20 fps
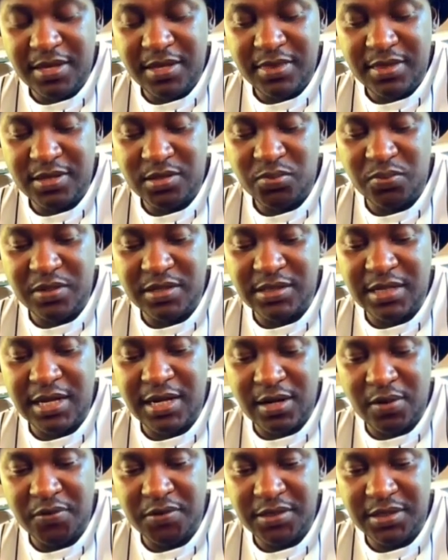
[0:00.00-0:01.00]
this was
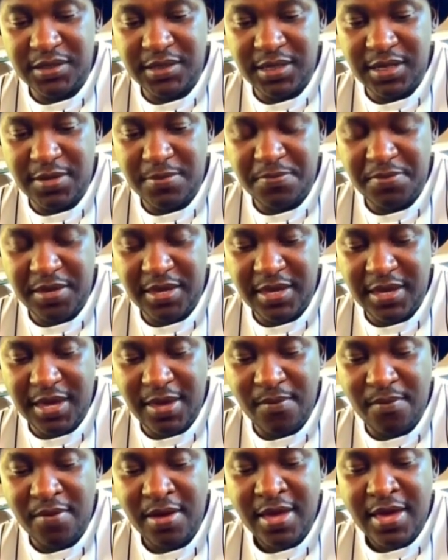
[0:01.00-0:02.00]
around 3
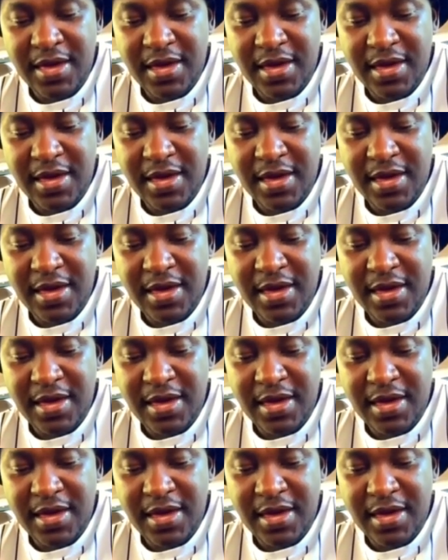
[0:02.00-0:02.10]
p.m.